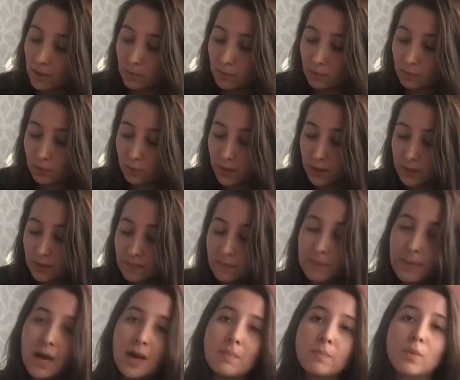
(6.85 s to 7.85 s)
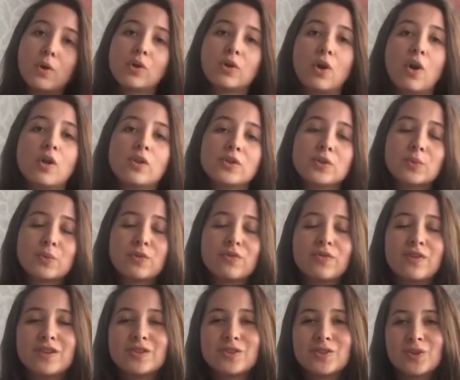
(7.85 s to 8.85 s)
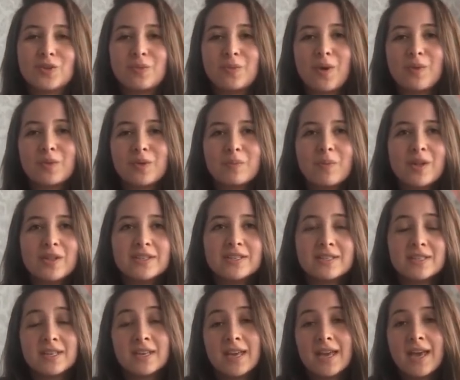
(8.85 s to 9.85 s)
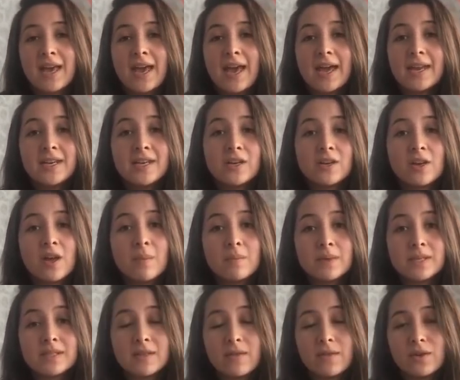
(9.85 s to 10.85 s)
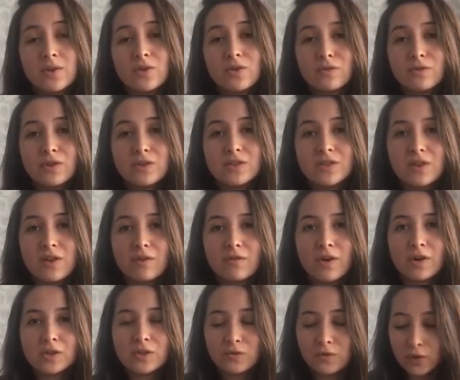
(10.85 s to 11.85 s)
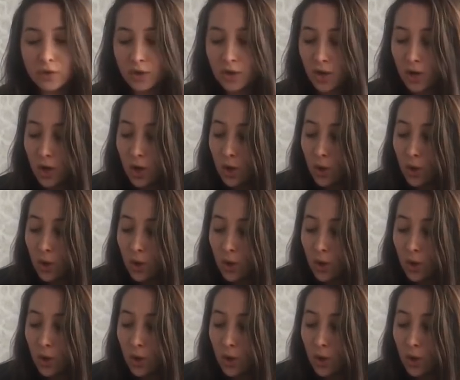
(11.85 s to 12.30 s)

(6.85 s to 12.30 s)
a book written by Paul Collier, Professor of Public Policy and Economics at the University of Oxford.